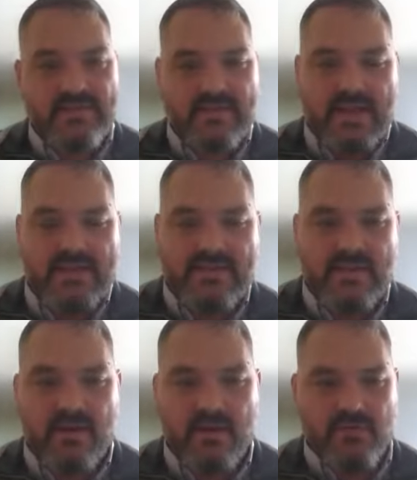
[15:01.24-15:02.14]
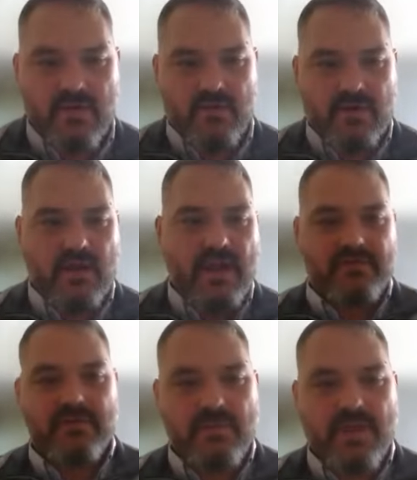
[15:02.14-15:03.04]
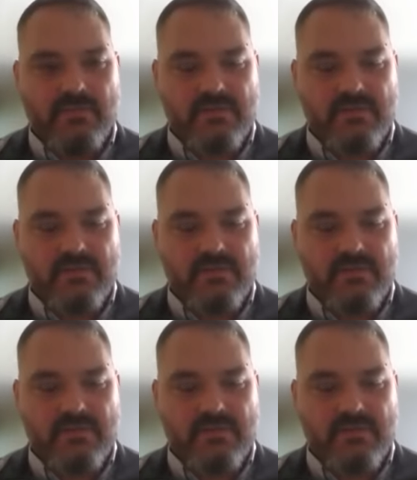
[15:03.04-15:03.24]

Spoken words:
slides there, and we don't have to go back,